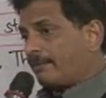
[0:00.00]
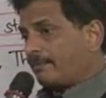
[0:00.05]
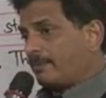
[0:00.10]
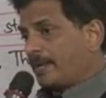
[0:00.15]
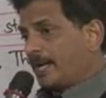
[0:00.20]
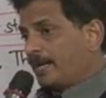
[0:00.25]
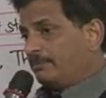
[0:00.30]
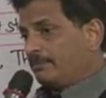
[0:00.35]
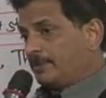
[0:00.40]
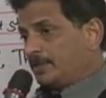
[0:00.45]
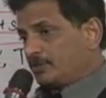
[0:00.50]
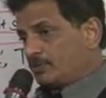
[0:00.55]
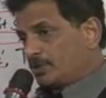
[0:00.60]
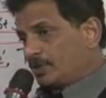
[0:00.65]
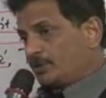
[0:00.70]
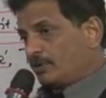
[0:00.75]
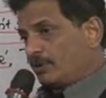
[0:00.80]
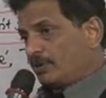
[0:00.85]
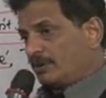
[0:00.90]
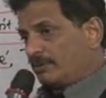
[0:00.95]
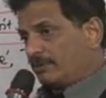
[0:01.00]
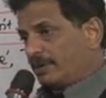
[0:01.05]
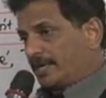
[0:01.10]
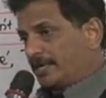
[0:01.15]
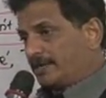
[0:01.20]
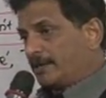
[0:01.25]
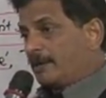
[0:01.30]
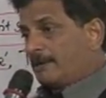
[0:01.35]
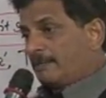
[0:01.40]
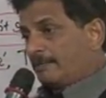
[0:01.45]
Bear means what?
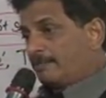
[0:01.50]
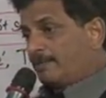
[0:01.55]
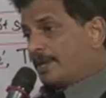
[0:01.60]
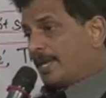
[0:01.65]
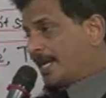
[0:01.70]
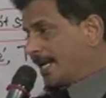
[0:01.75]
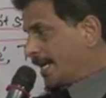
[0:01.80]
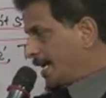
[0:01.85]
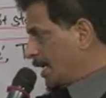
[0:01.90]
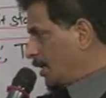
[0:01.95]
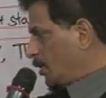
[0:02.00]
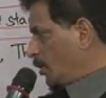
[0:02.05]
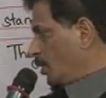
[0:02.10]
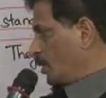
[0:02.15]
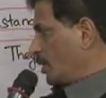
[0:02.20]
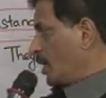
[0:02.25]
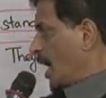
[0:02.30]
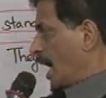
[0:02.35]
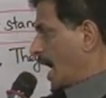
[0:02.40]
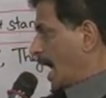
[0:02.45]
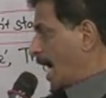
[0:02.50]
Tolerate. Being alone.